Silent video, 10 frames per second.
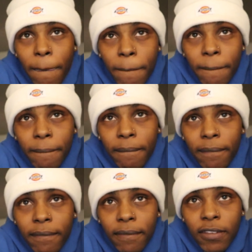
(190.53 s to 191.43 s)
but shit, you
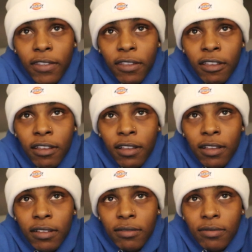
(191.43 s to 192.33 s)
ain't gonna be able to
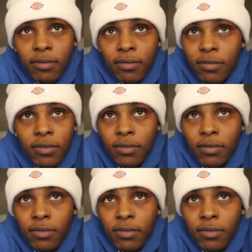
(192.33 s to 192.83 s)
get that conversation